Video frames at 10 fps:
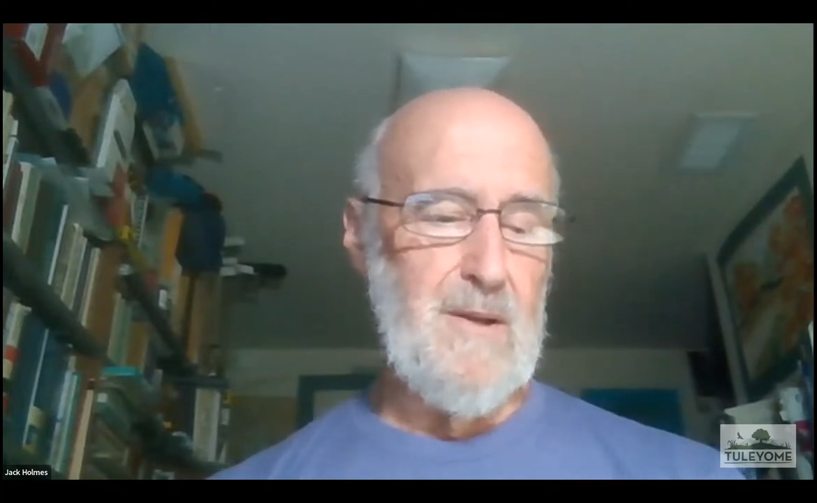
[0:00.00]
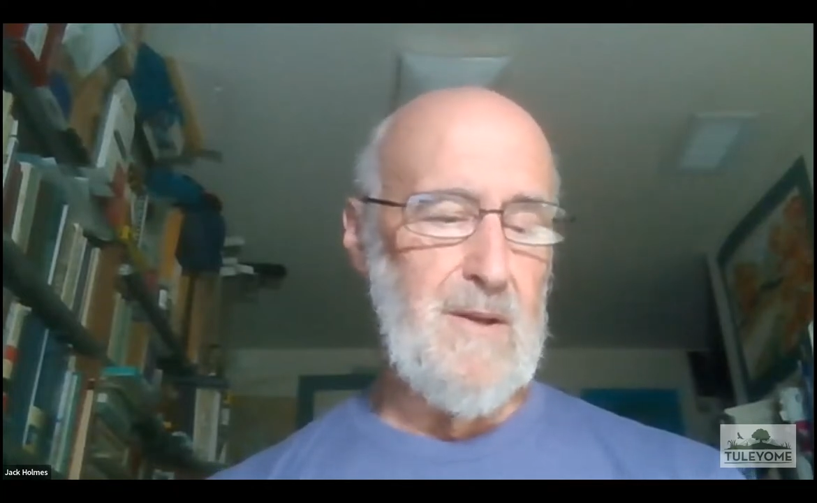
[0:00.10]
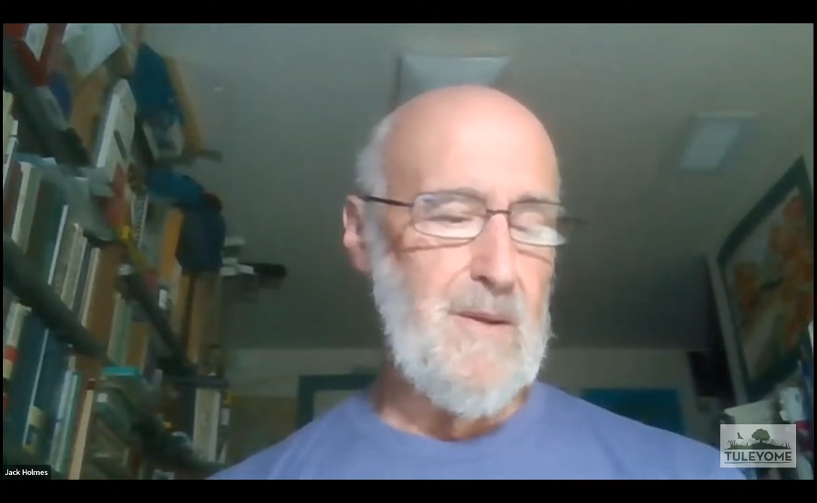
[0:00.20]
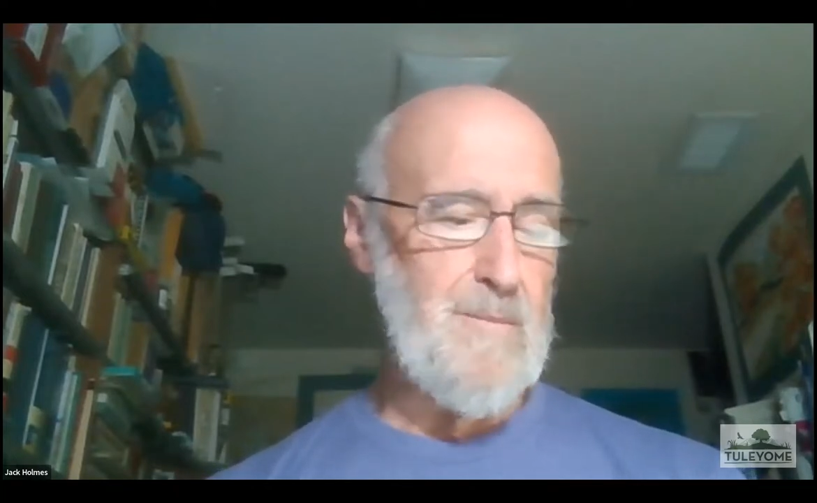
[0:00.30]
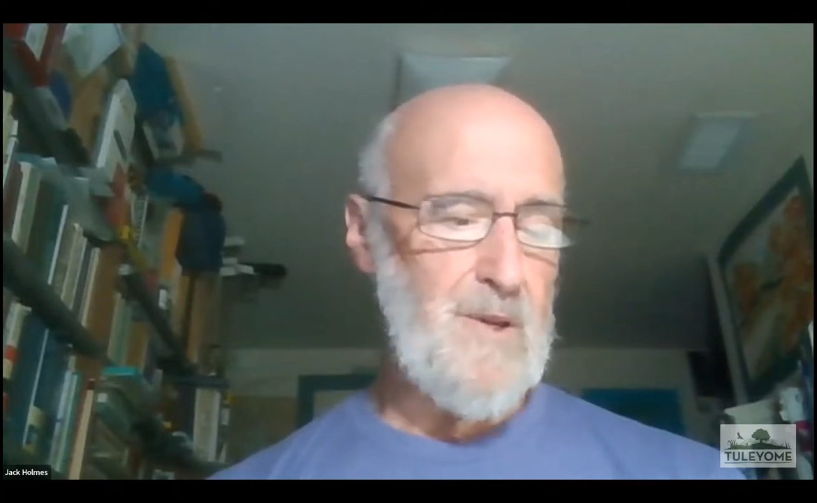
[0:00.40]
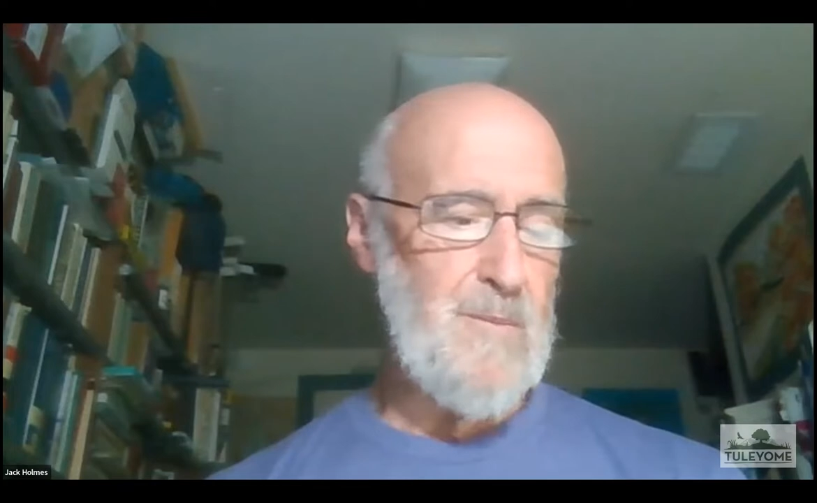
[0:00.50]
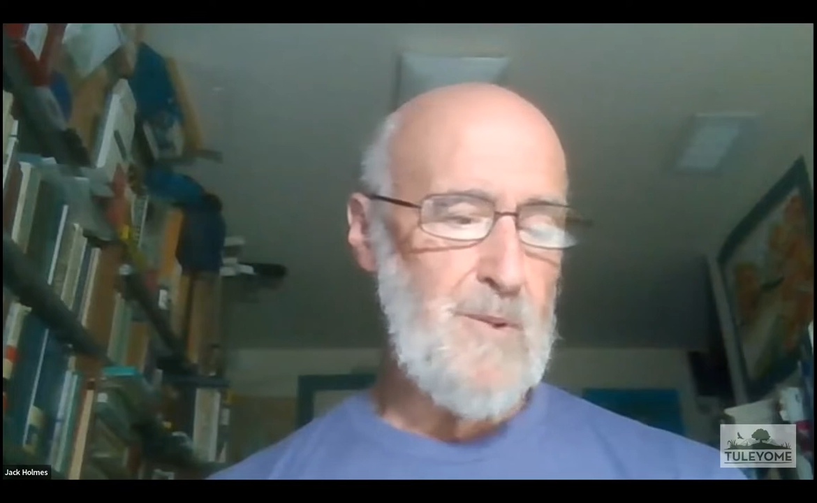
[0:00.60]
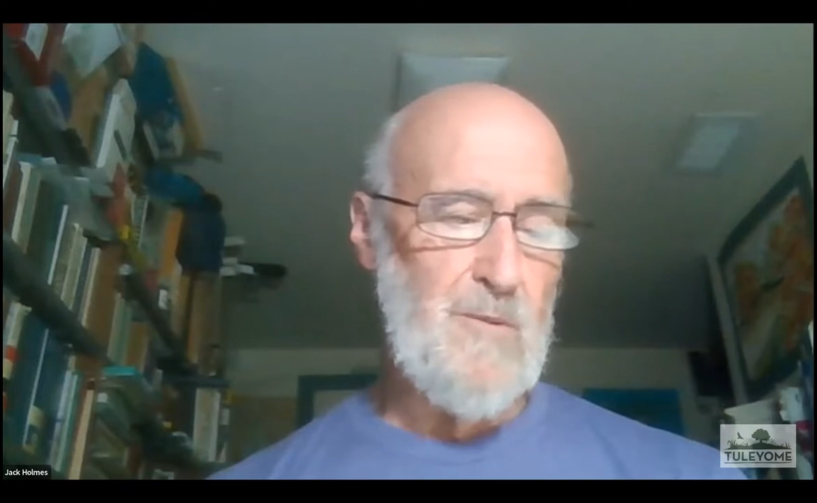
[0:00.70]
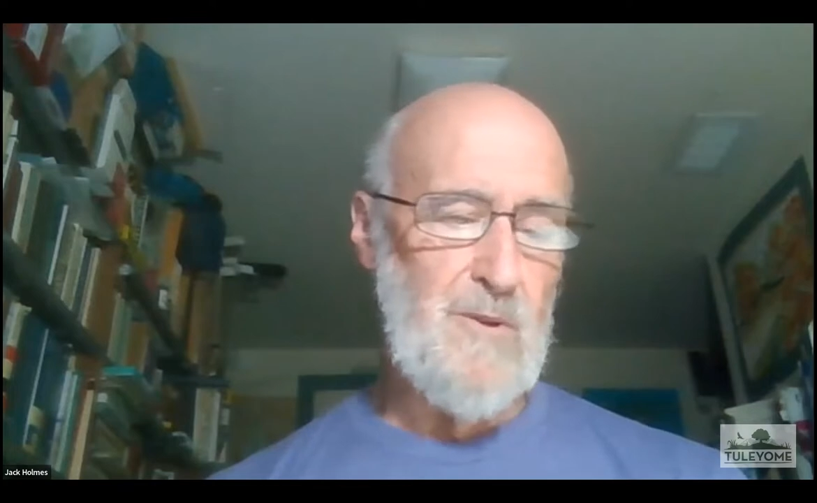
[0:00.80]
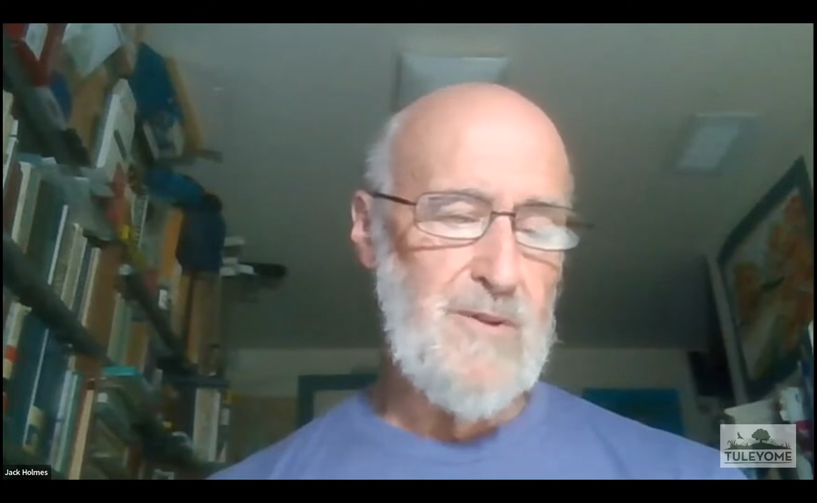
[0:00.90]
and I may
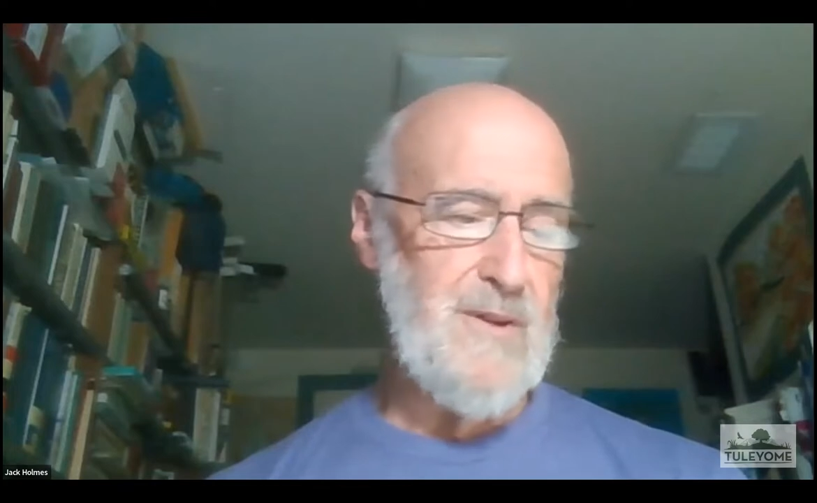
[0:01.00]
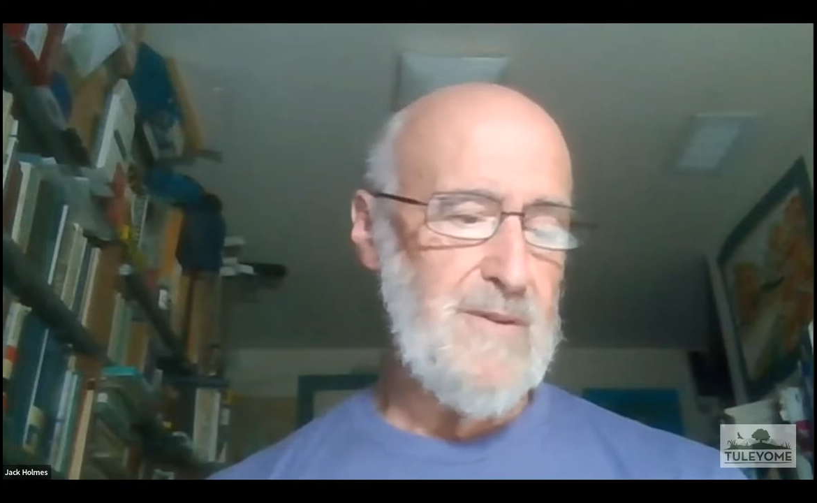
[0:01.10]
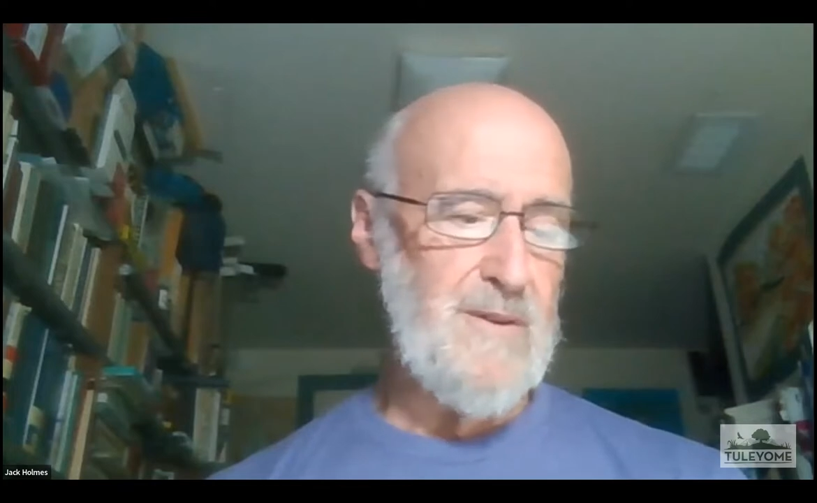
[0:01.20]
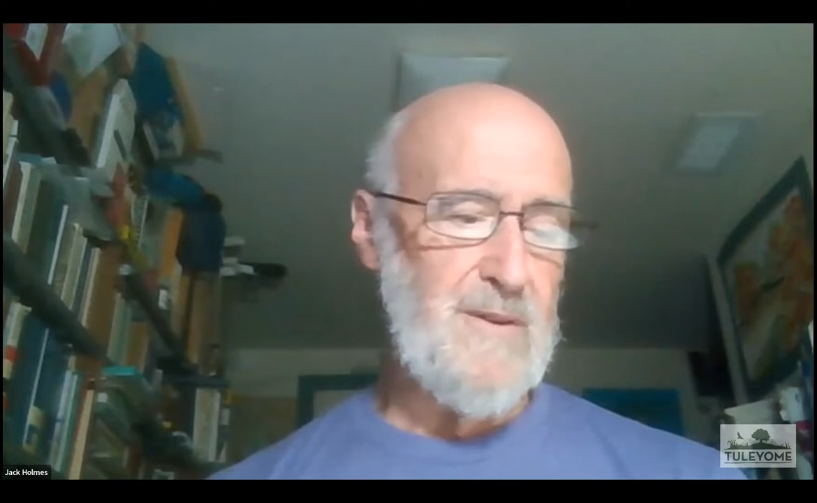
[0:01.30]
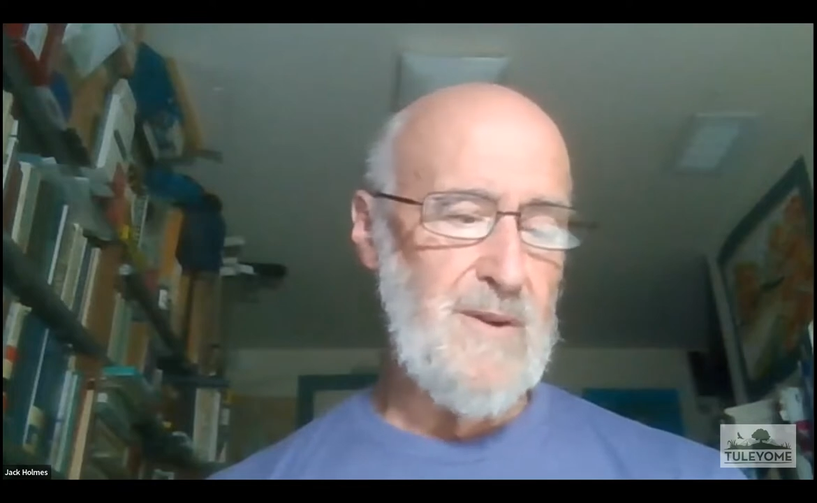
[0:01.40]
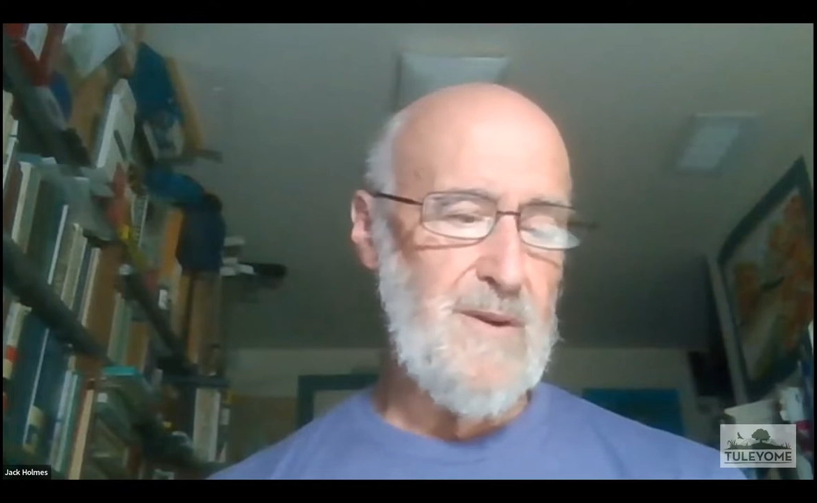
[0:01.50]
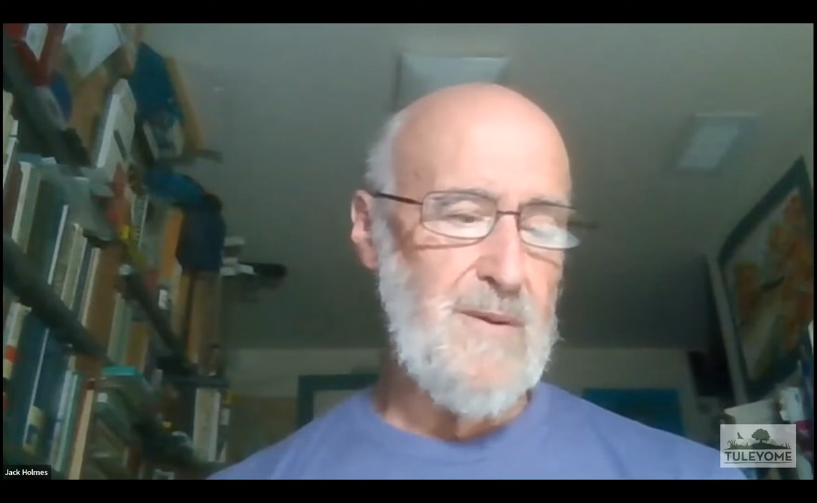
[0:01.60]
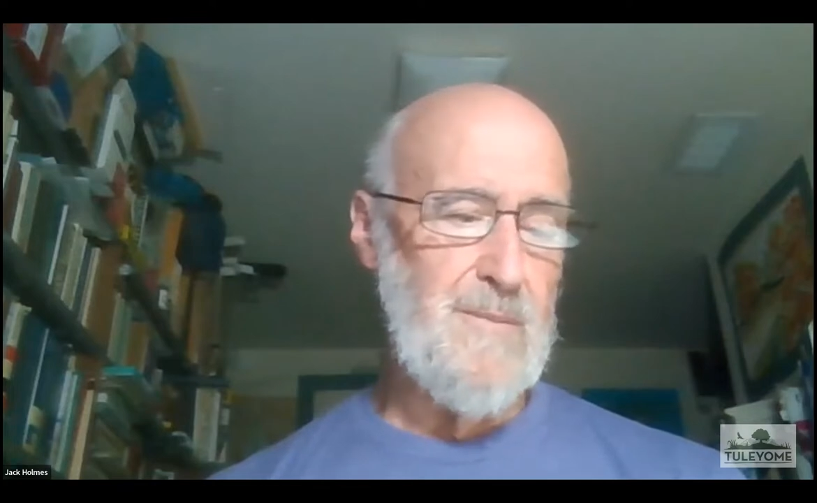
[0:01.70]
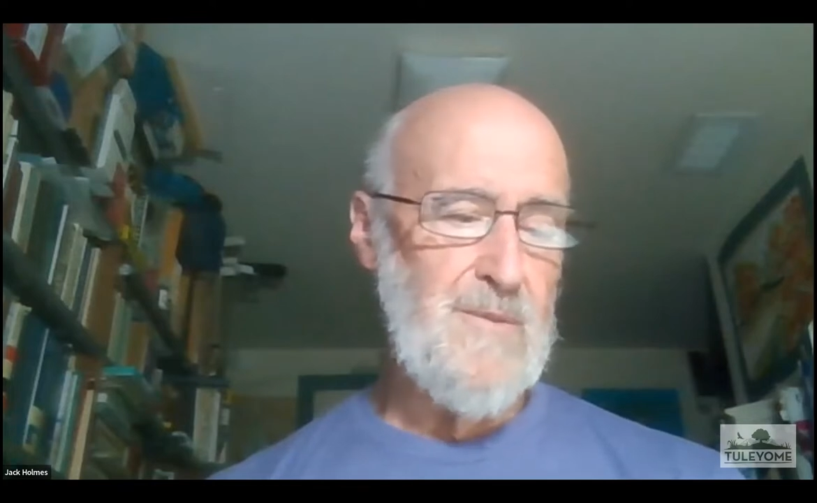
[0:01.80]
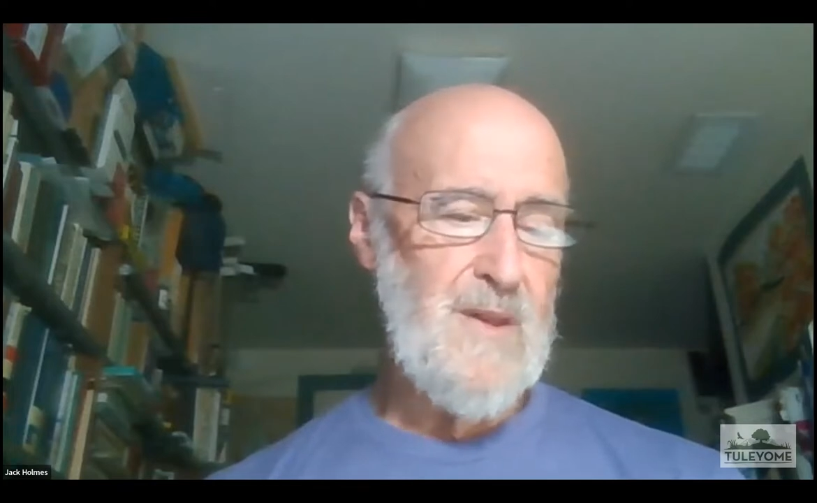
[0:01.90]
be redundant here,